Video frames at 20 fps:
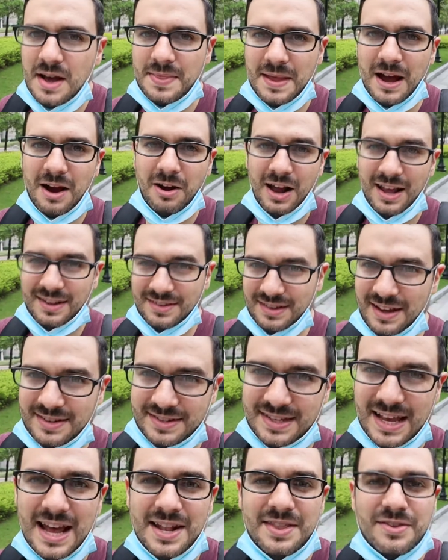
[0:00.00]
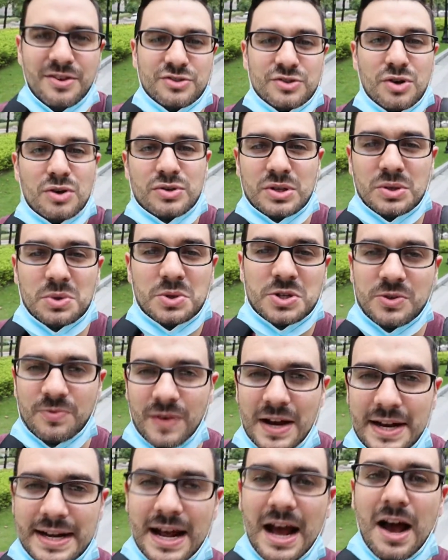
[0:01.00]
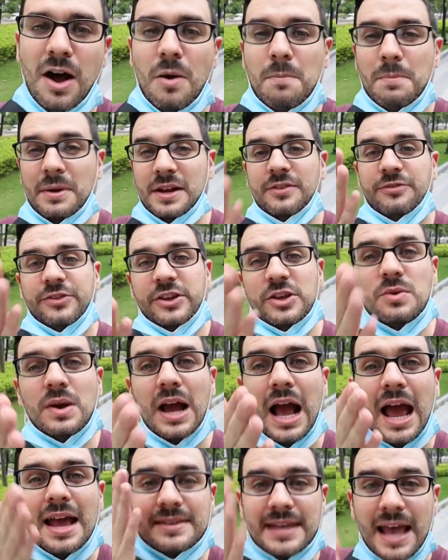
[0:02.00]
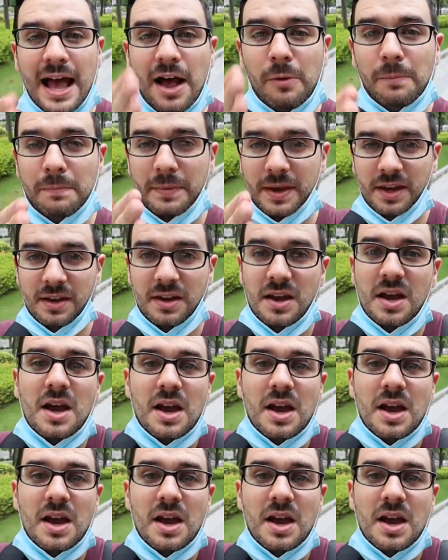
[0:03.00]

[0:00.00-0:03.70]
Now, as I said, there's no solution right now, but if you guys help me,